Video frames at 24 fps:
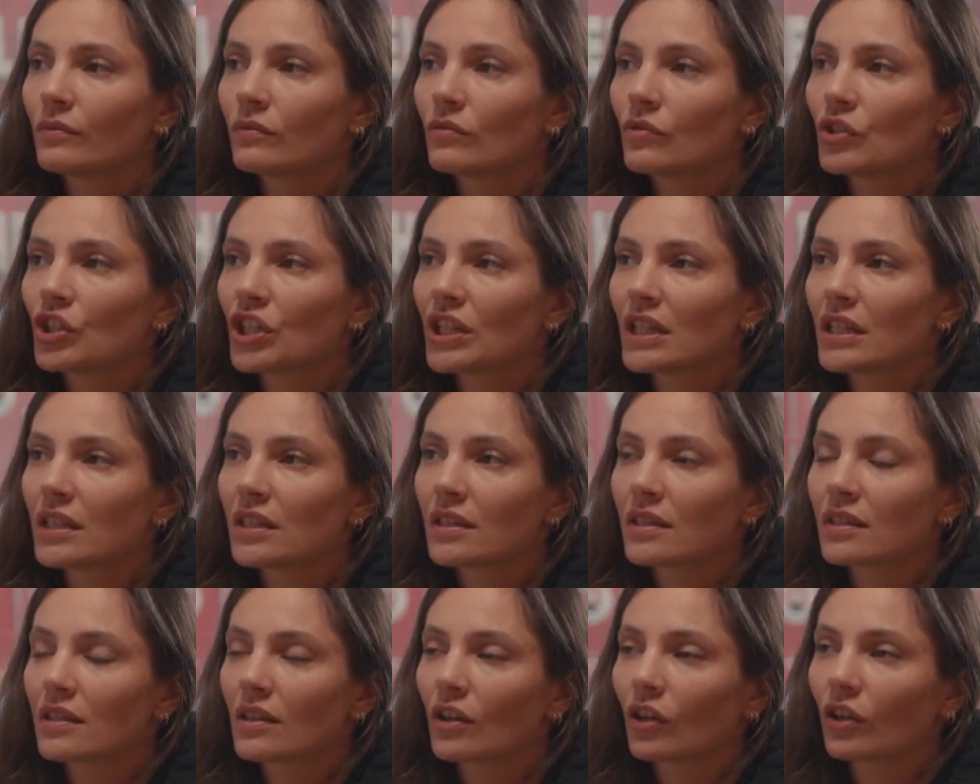
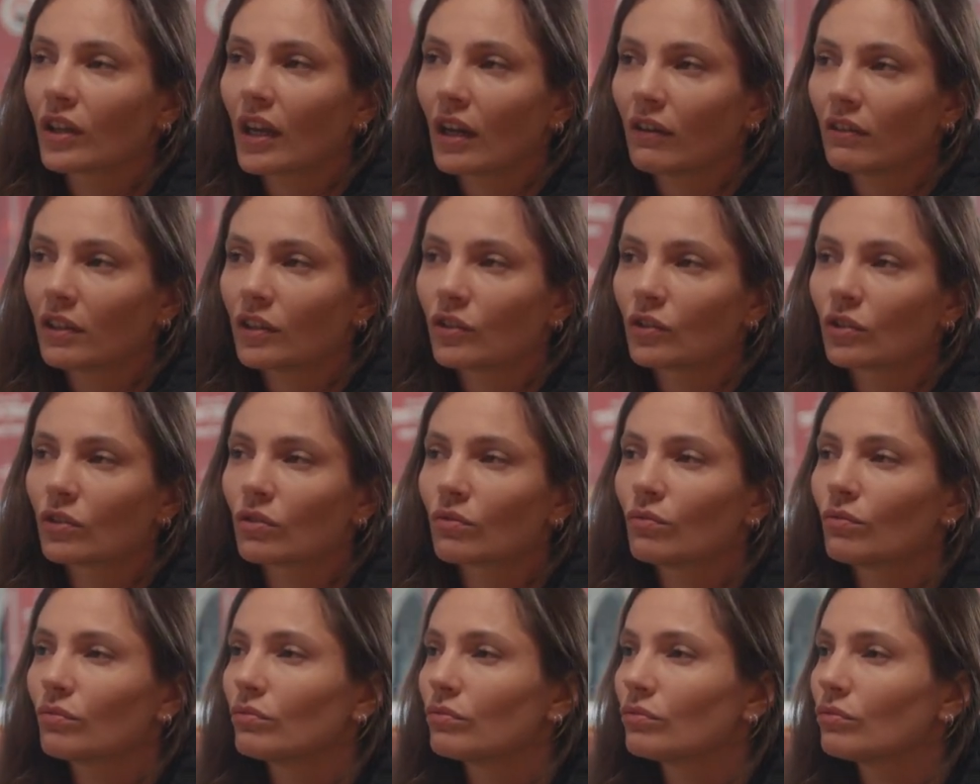She's a character
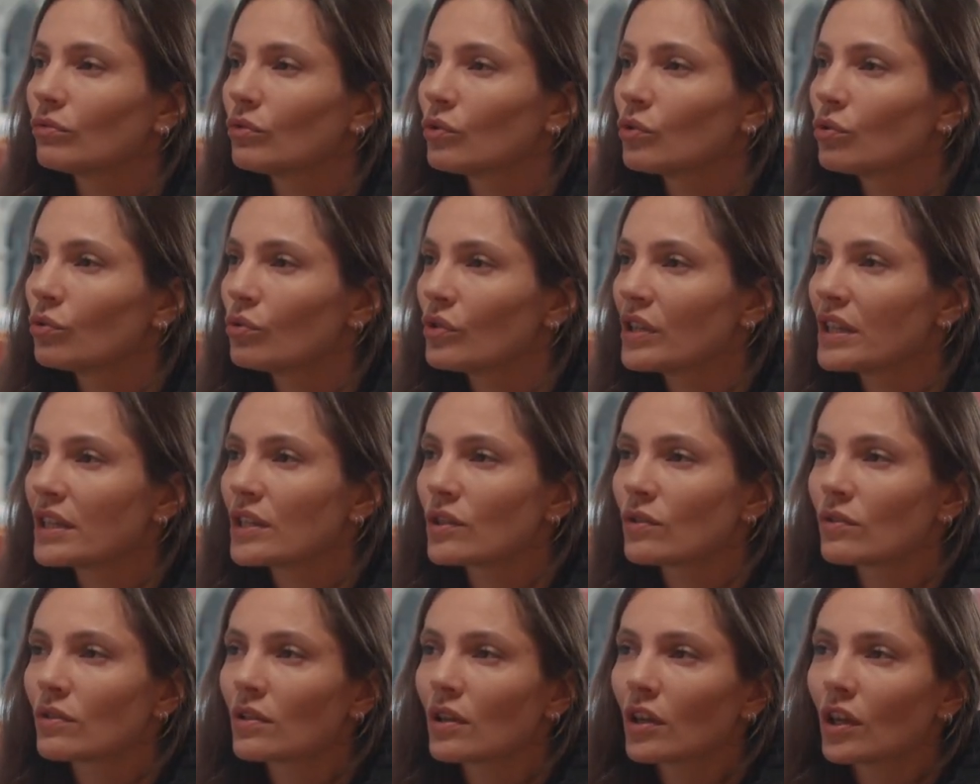who
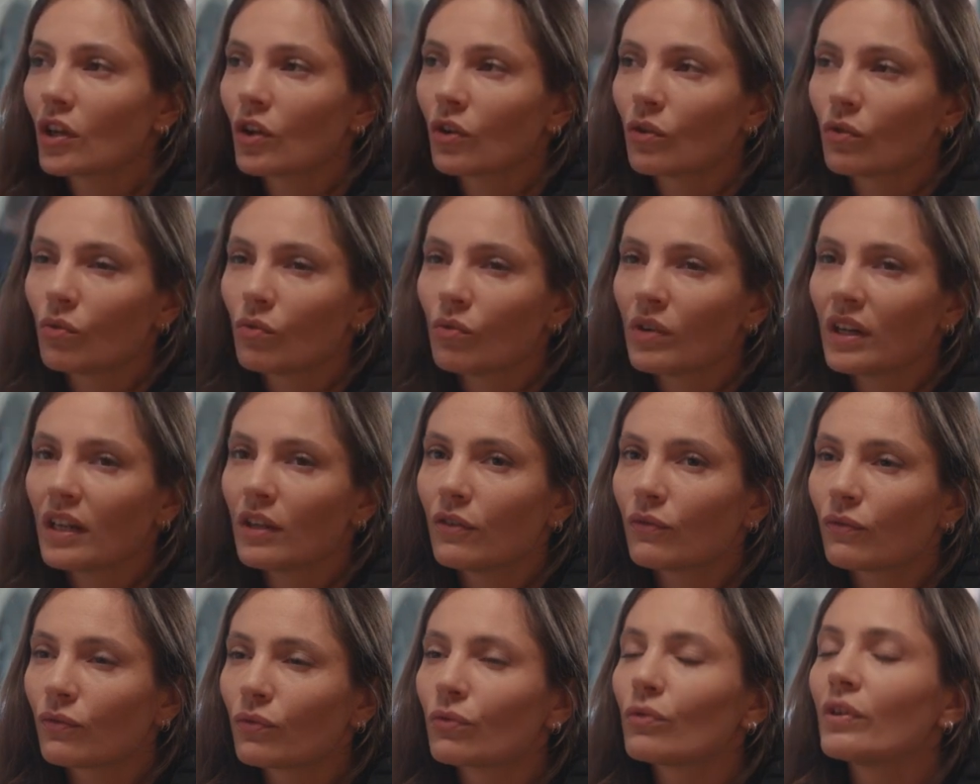is really
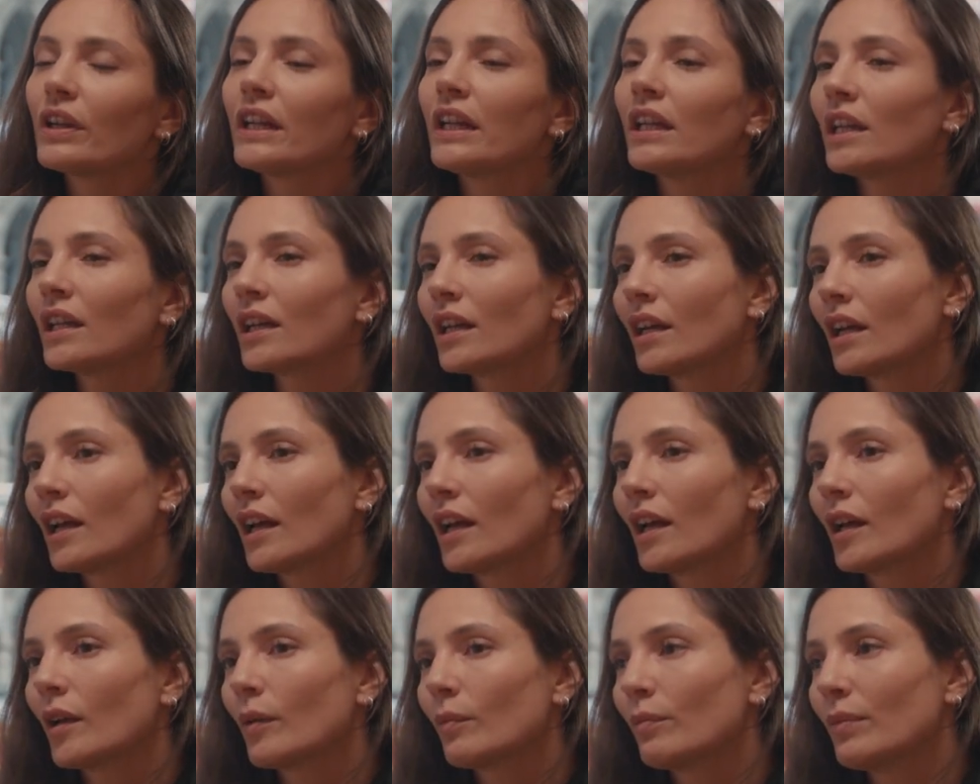free,
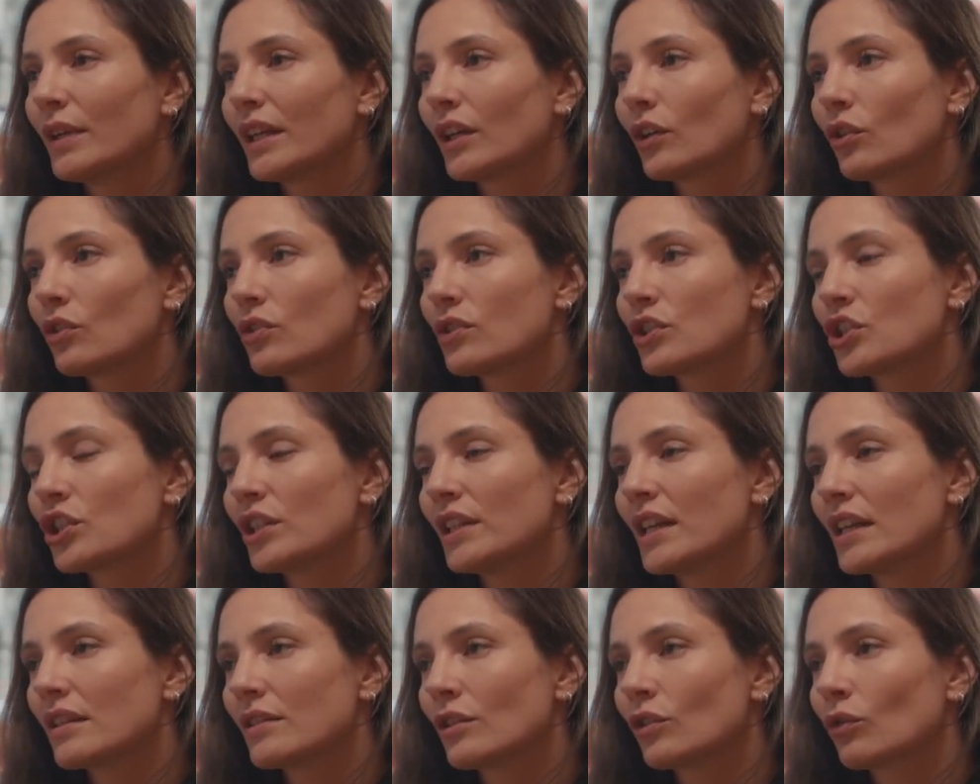because she
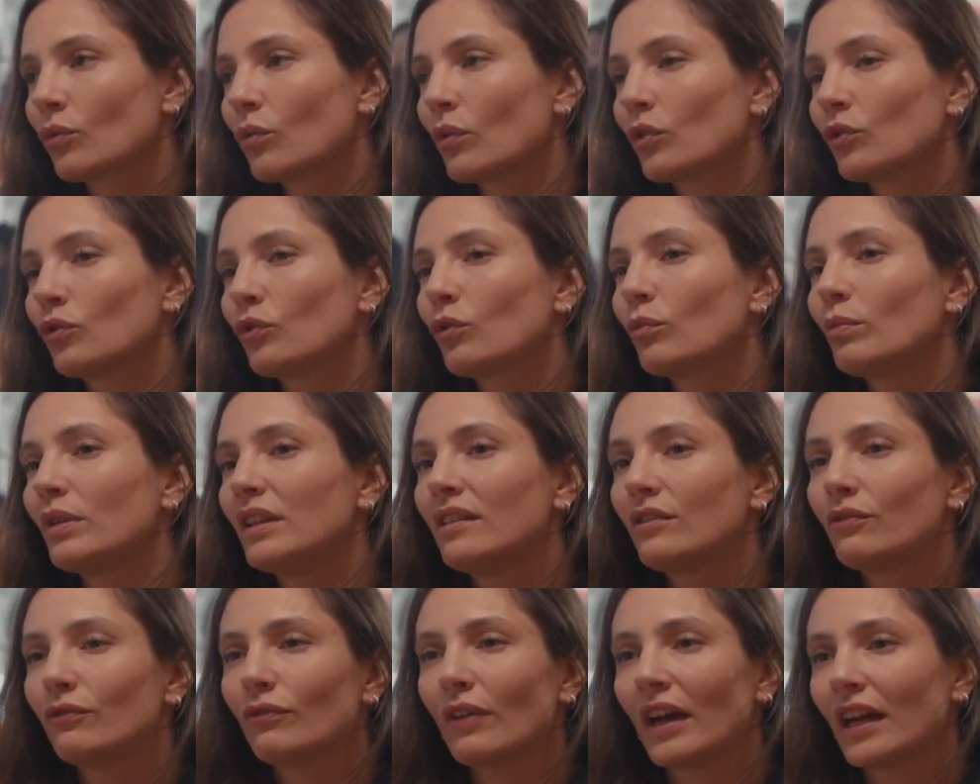doesn't want to be
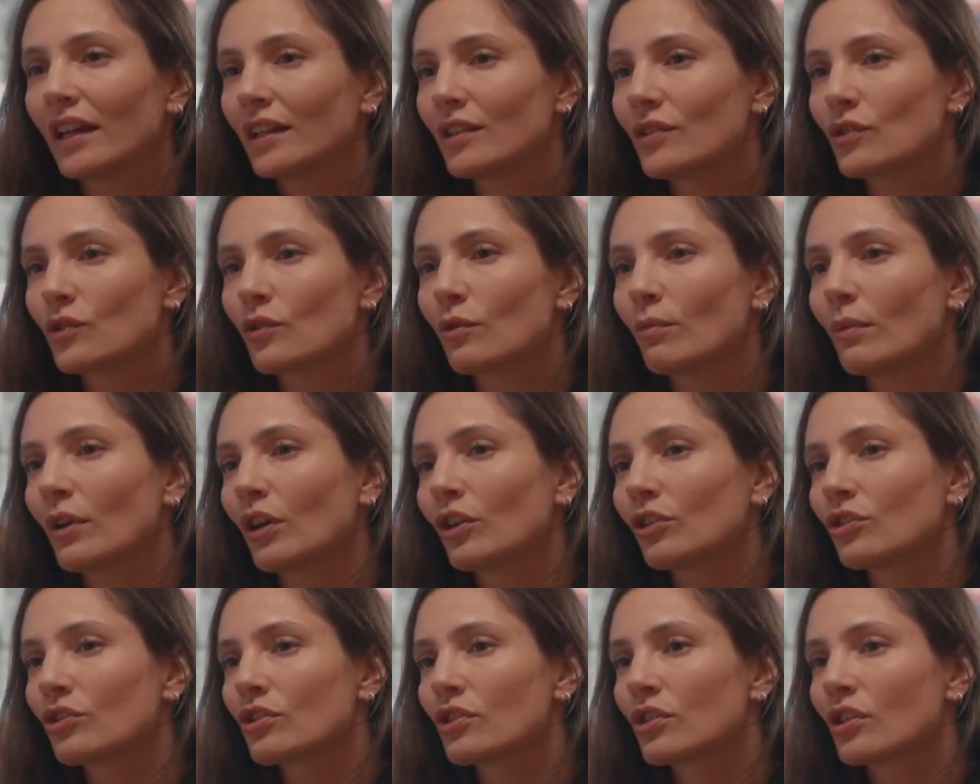defined so
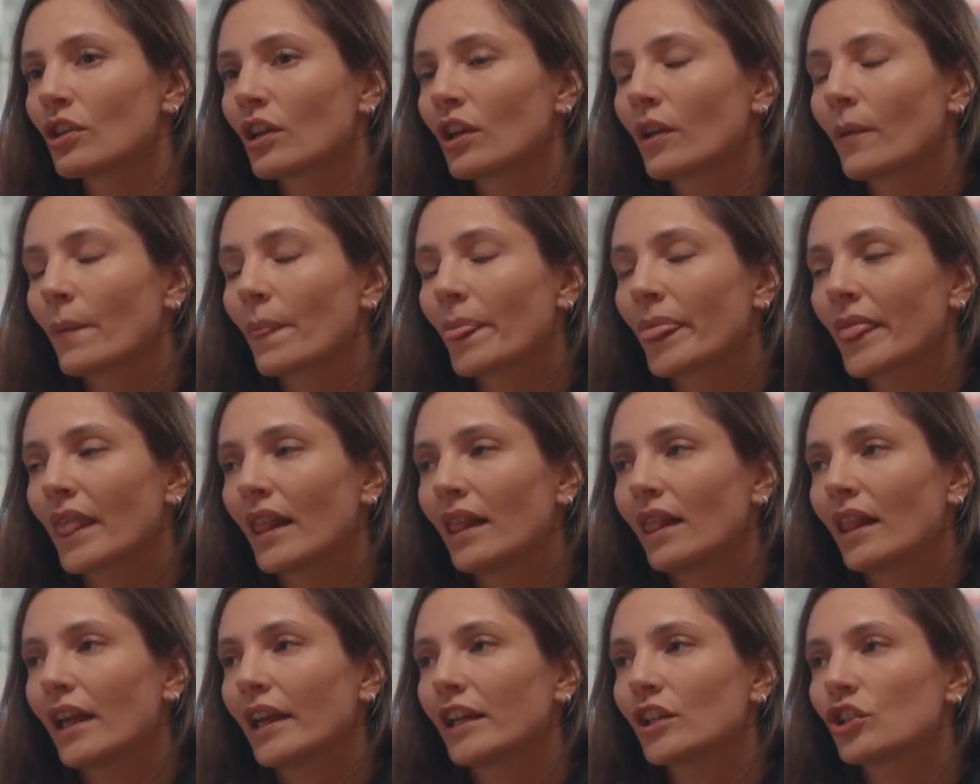much.
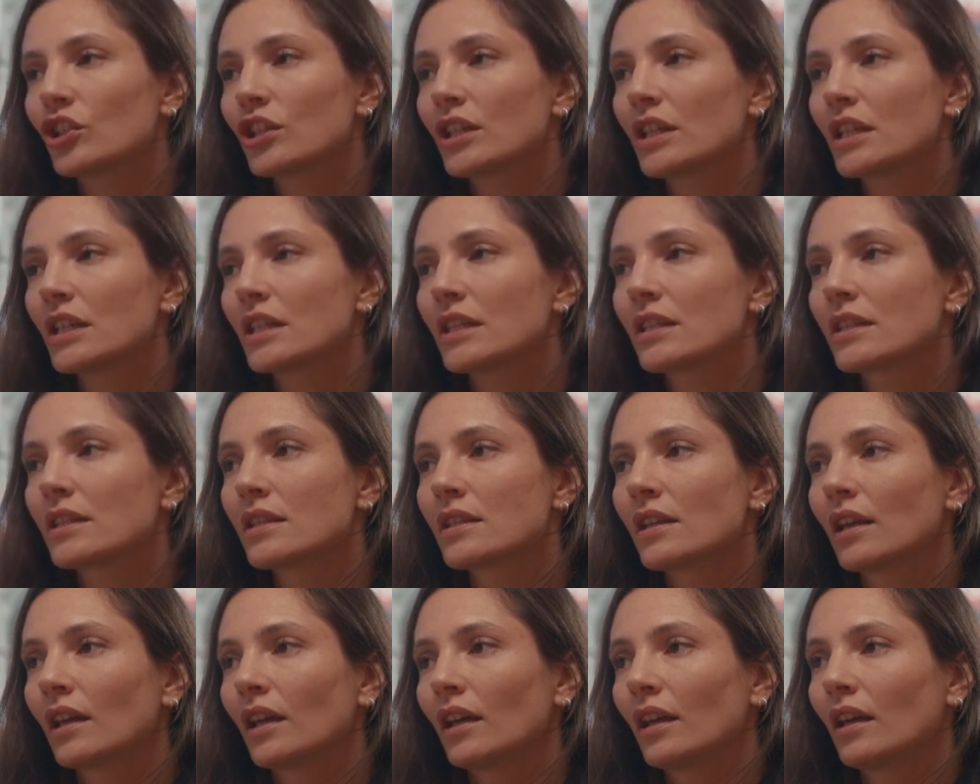Like,
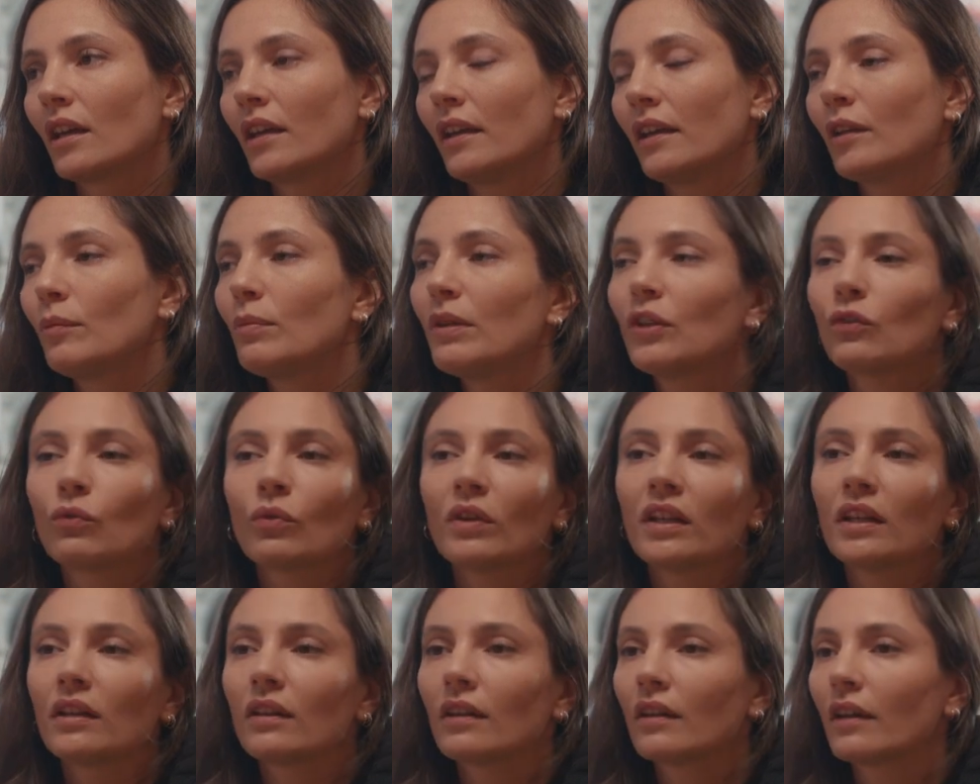she's in
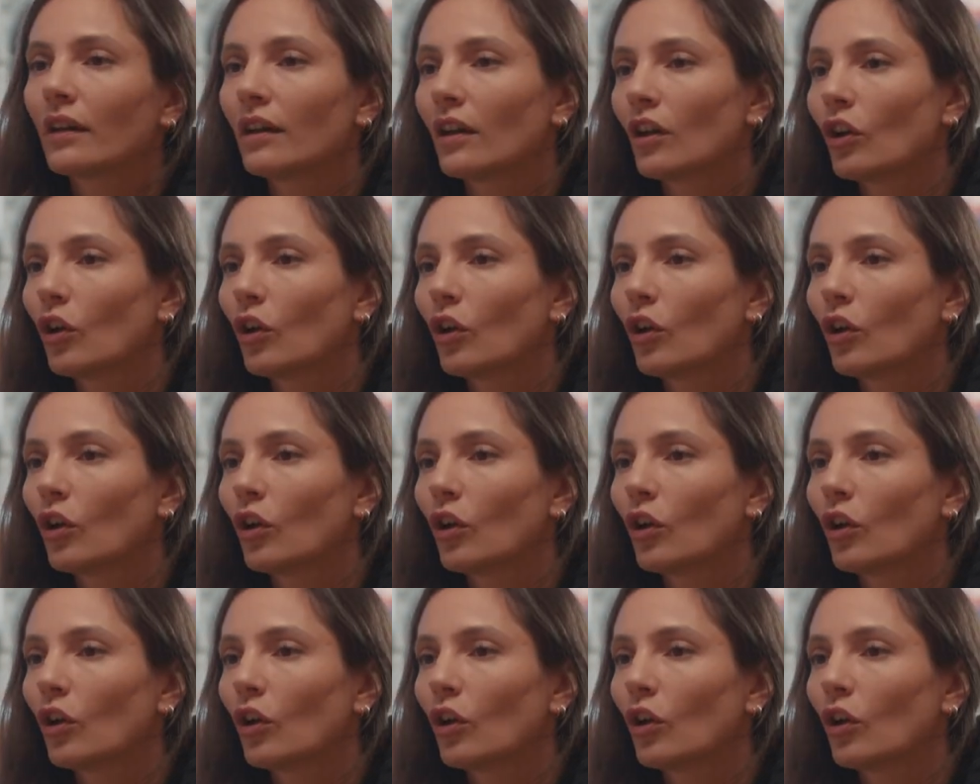between